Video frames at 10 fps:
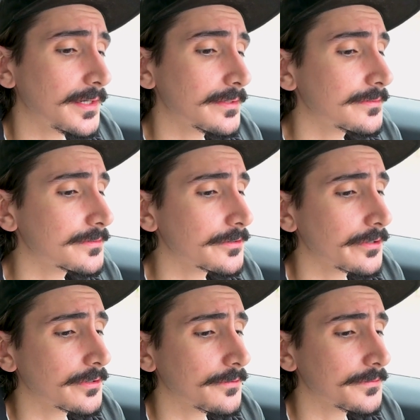I
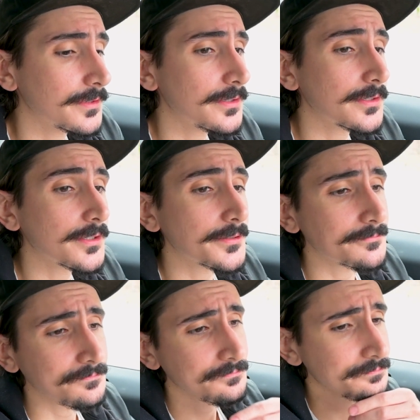turn off the.
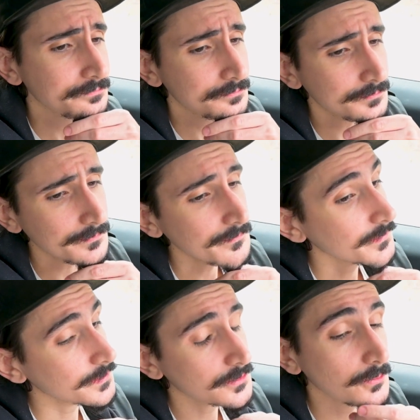
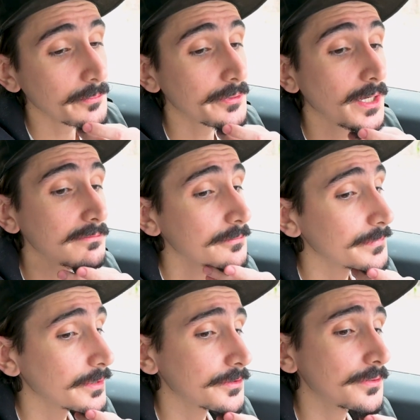Is the one problem
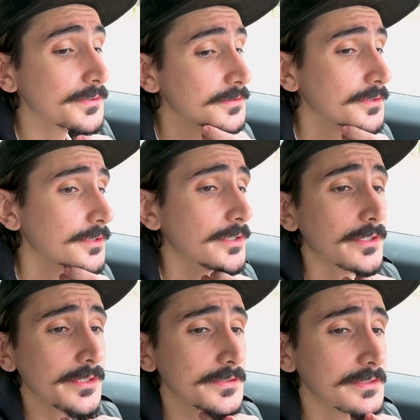about doing this in the
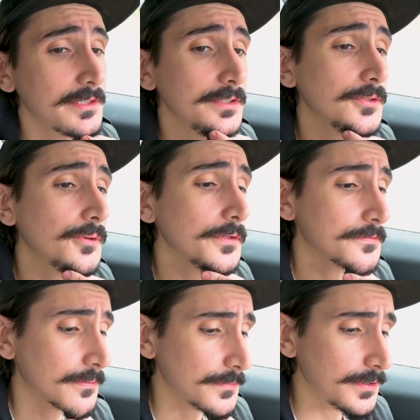car is the noise
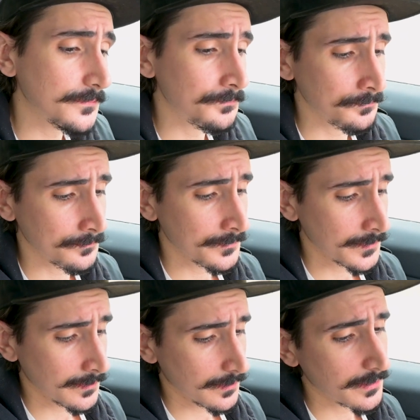from the
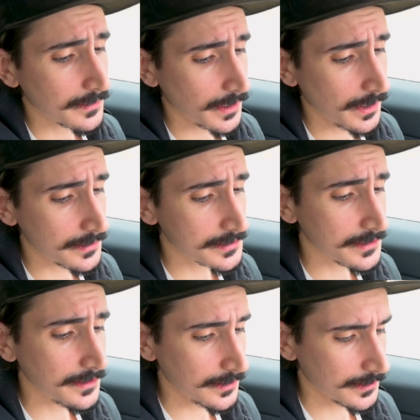
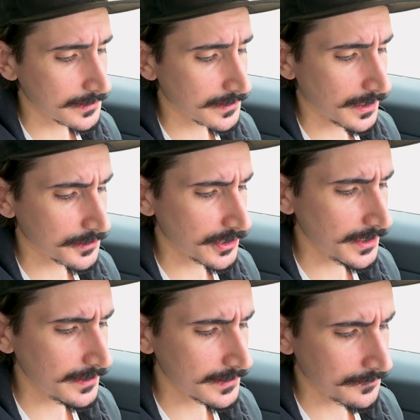
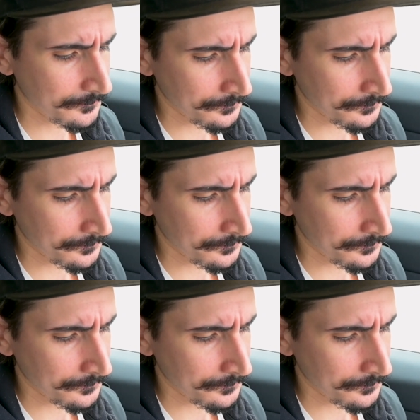AC/heat.